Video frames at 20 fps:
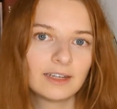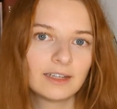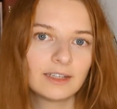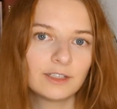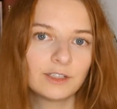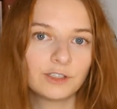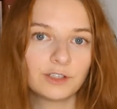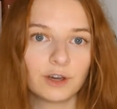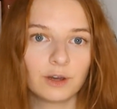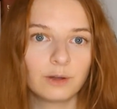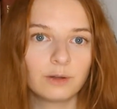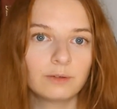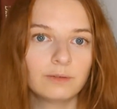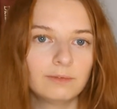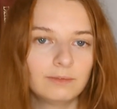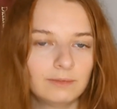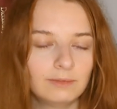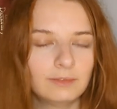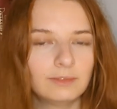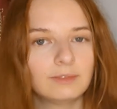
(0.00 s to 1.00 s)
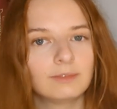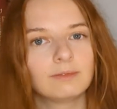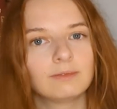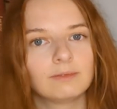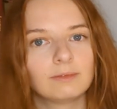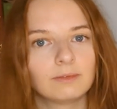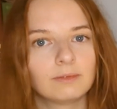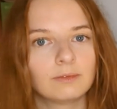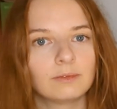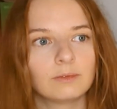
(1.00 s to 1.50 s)
So
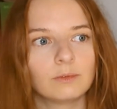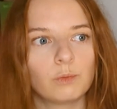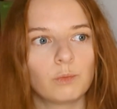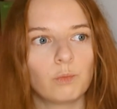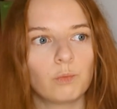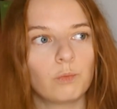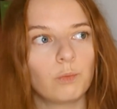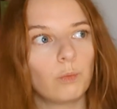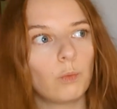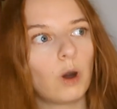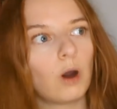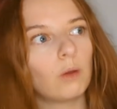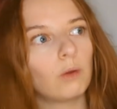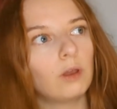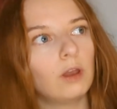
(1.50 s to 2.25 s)
while